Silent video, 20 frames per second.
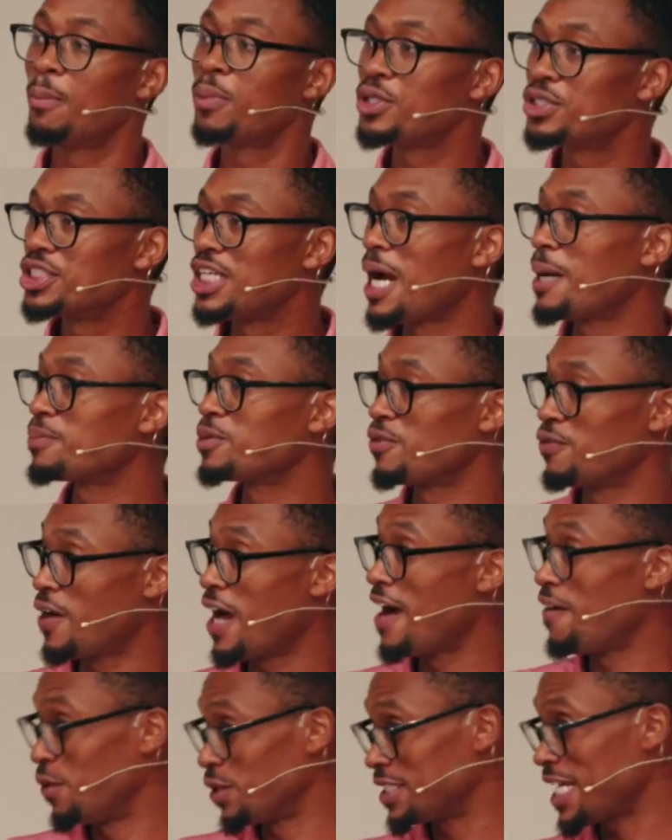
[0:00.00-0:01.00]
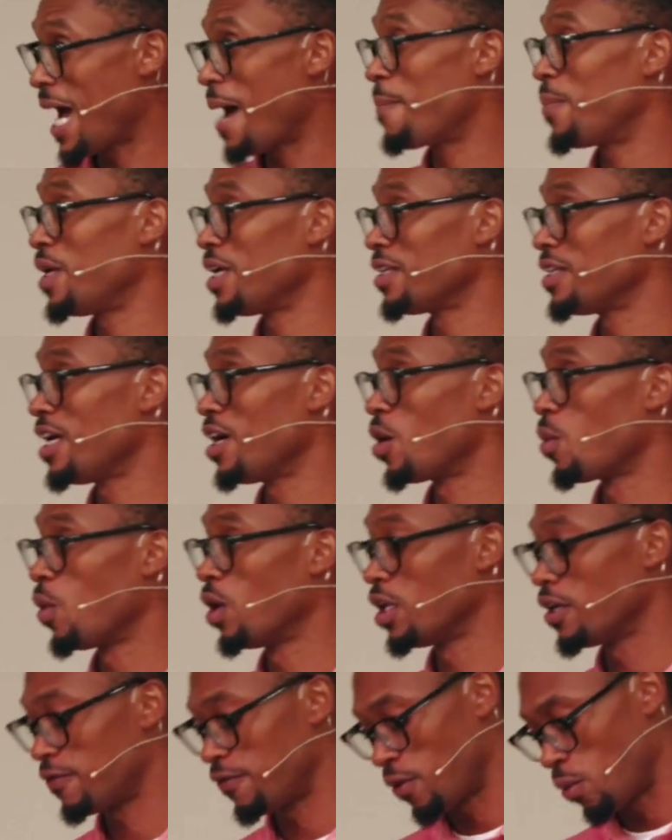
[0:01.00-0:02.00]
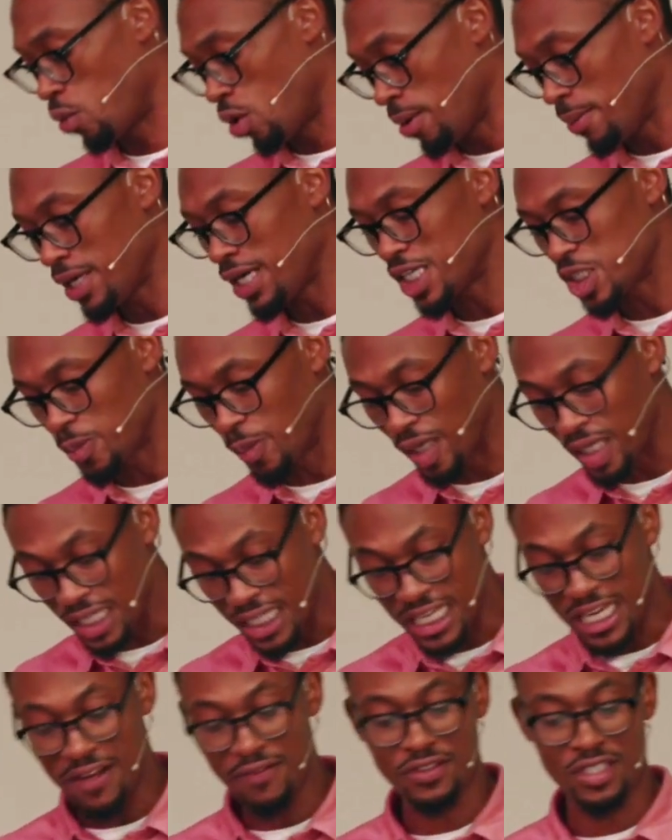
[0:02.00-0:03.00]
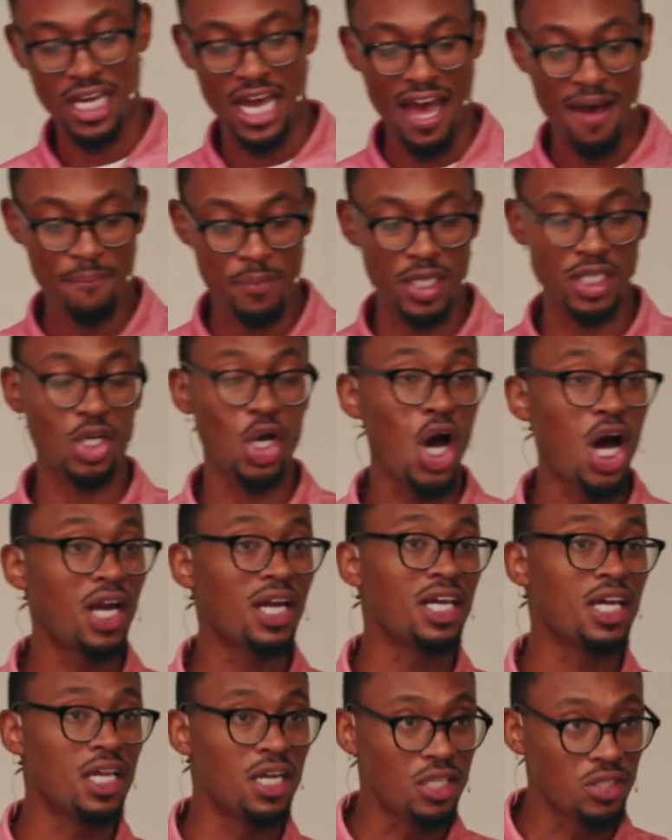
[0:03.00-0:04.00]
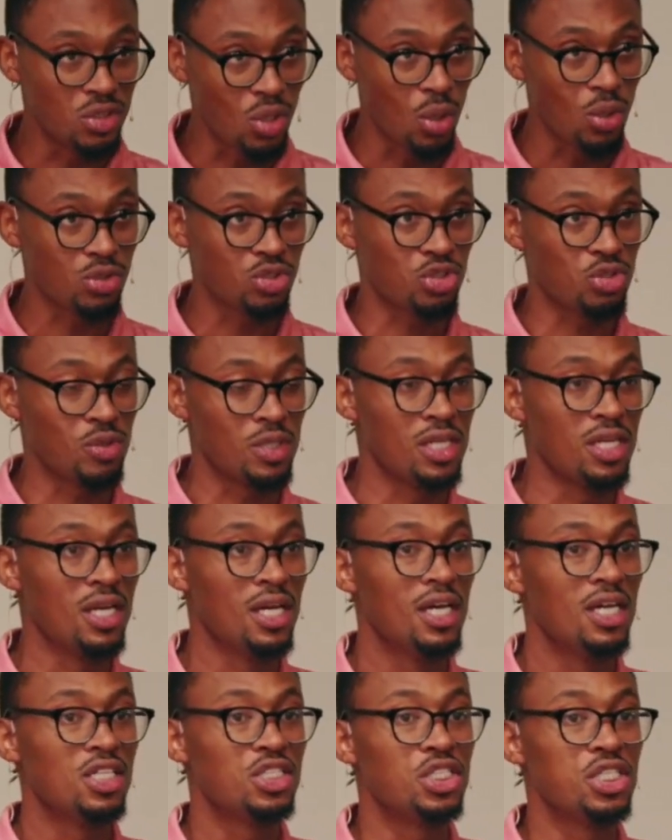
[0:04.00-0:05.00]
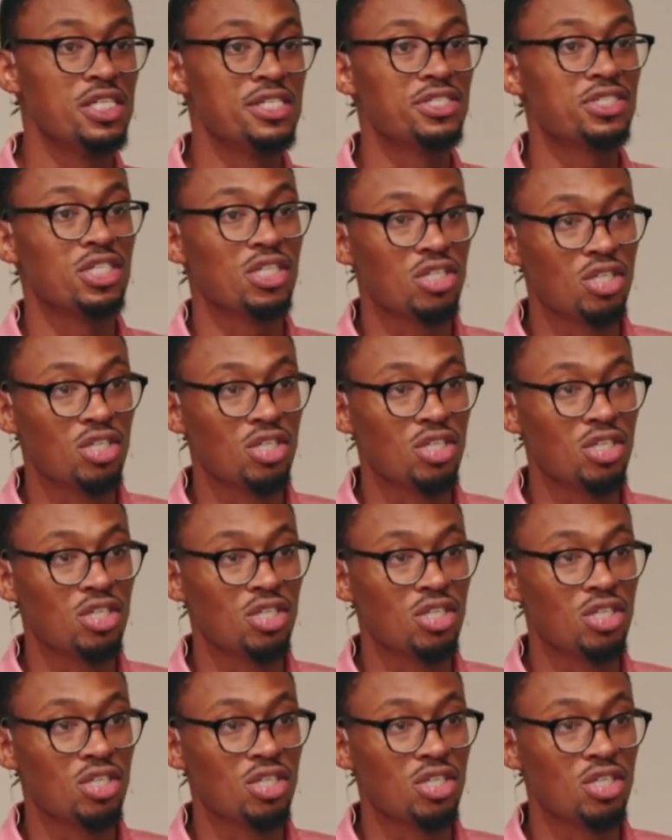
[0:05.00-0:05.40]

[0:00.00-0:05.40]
Numbers chapter 5, what's happening there? Well, if a woman is believed to have been caught in adultery, she